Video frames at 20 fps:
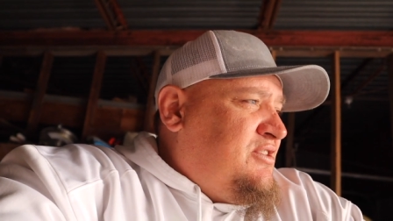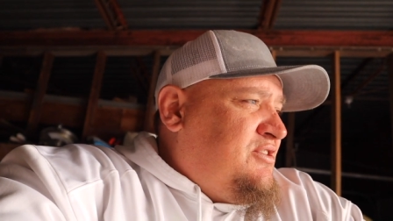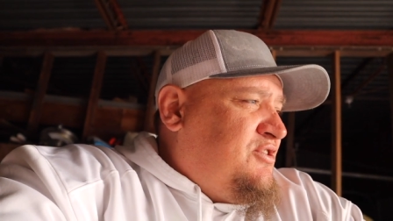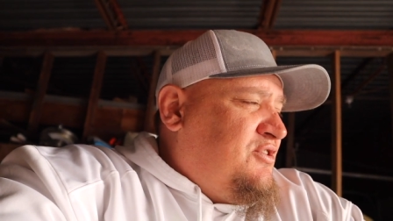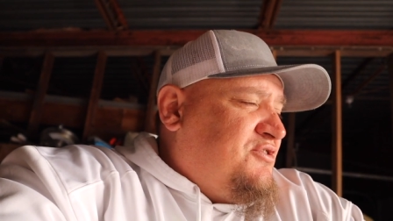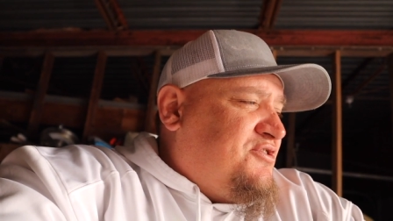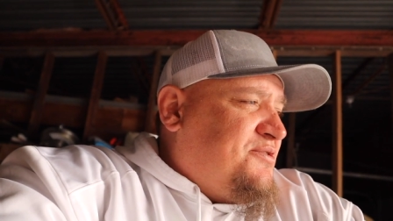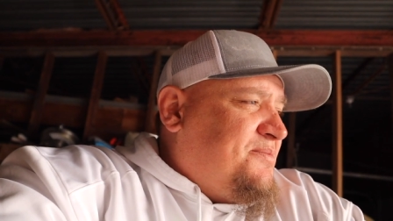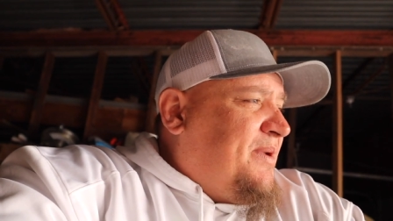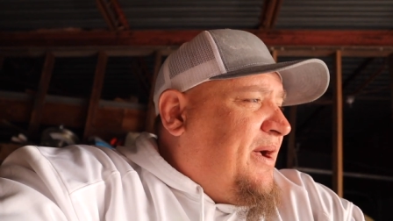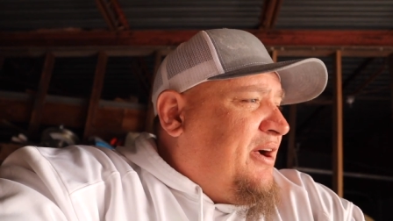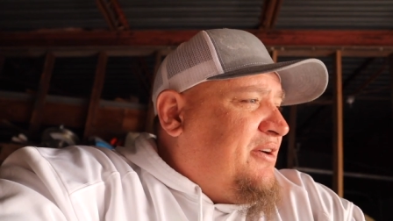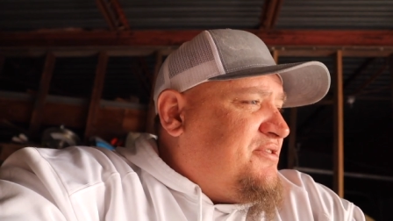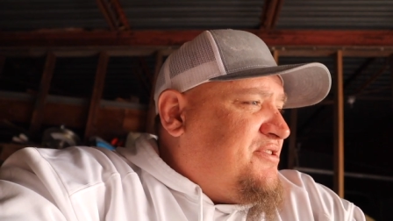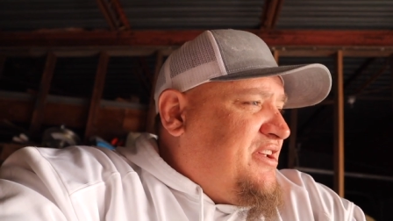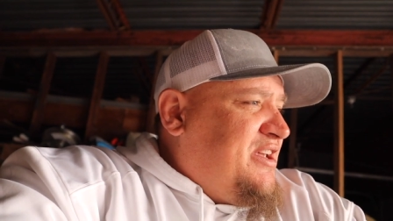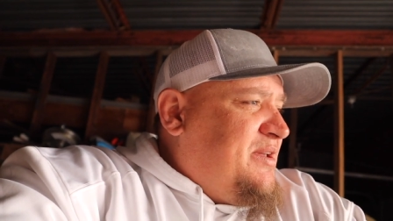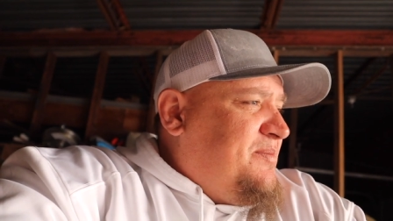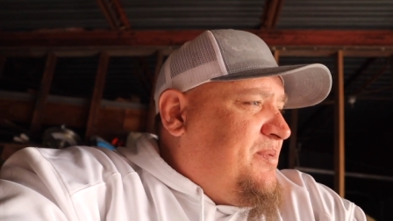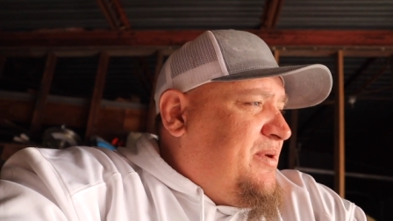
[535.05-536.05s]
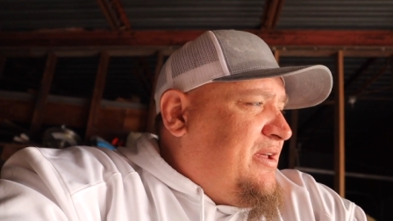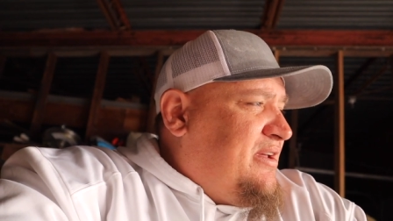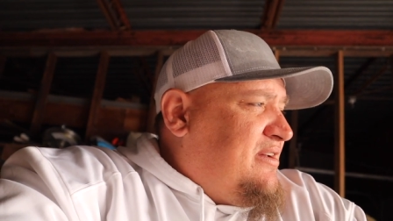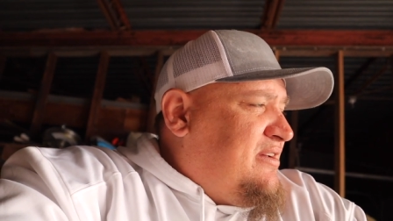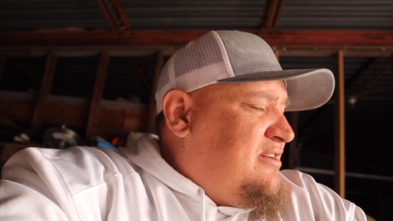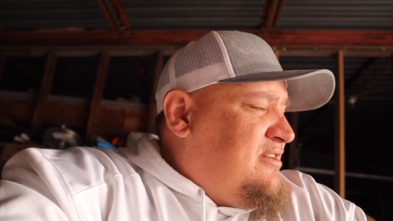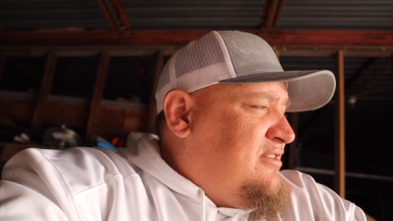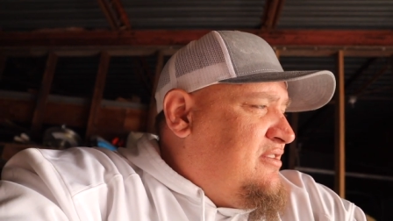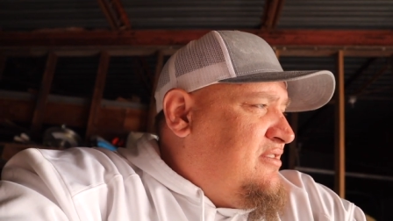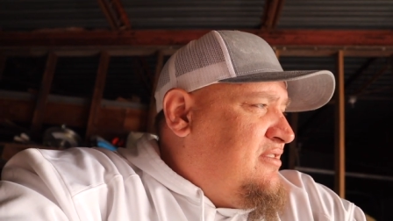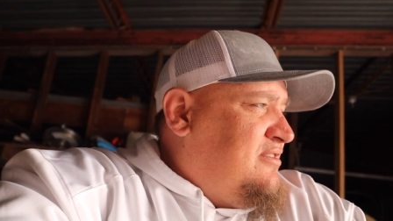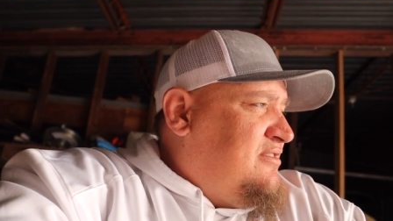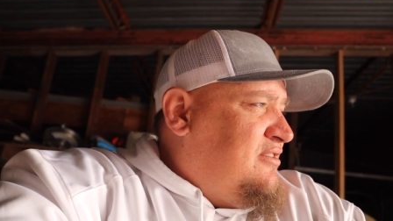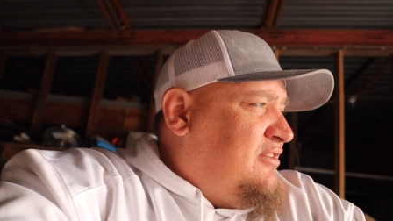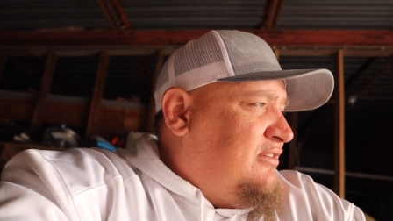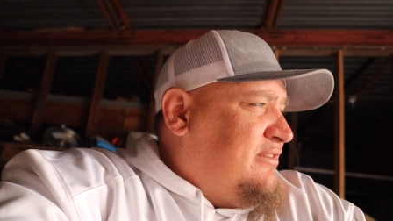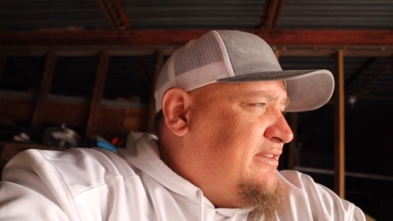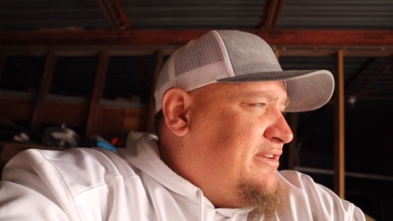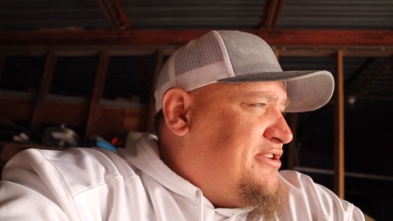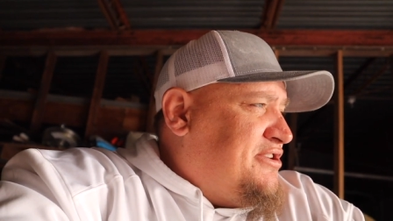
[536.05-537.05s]
do some housekeeping
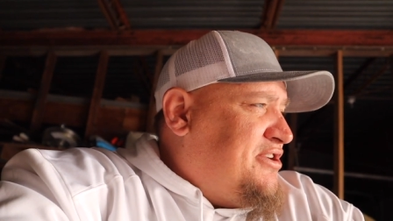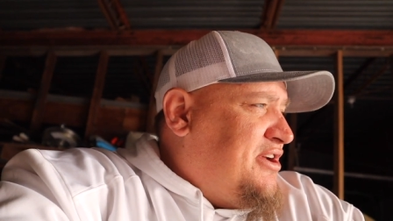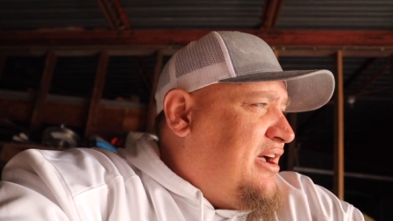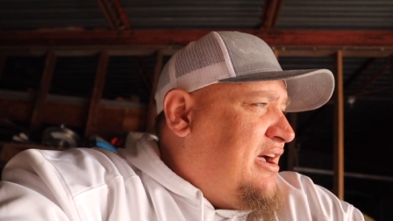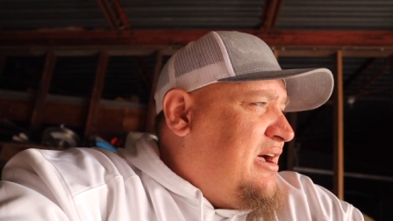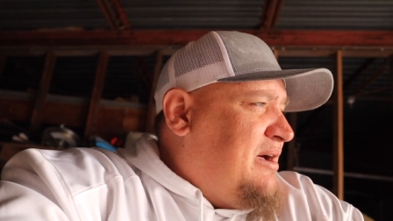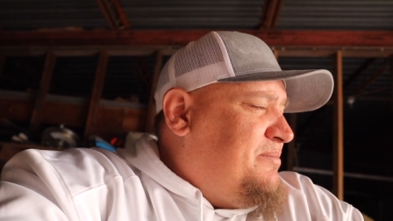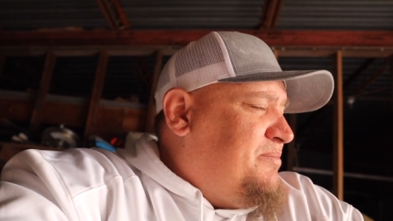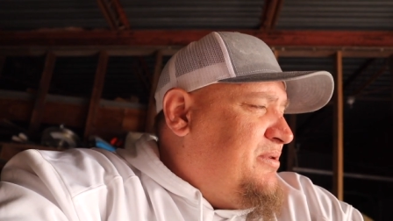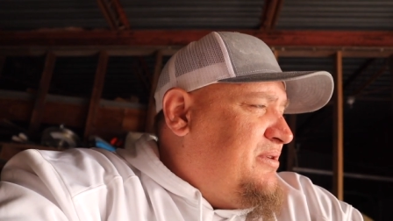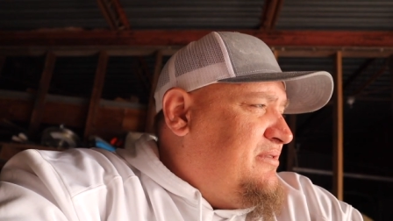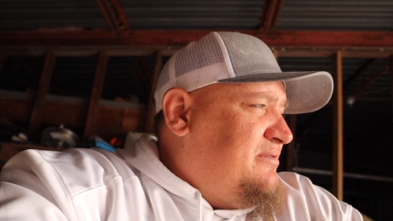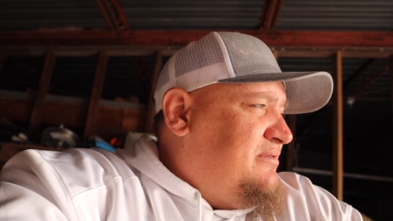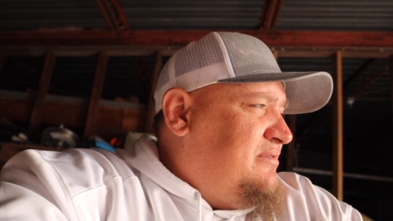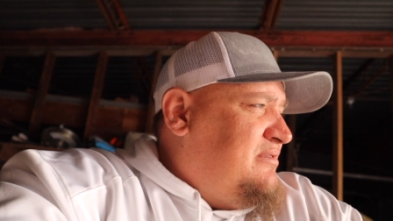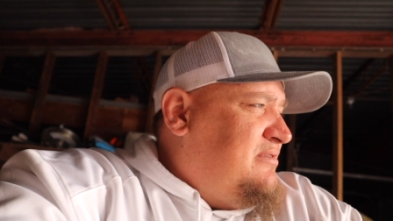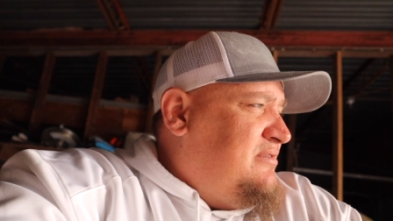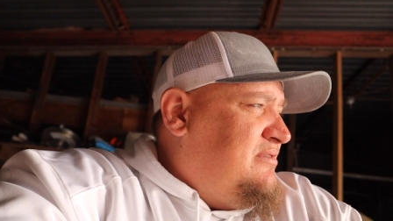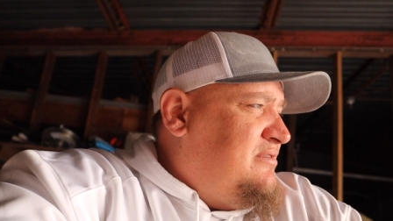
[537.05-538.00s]
on the shop and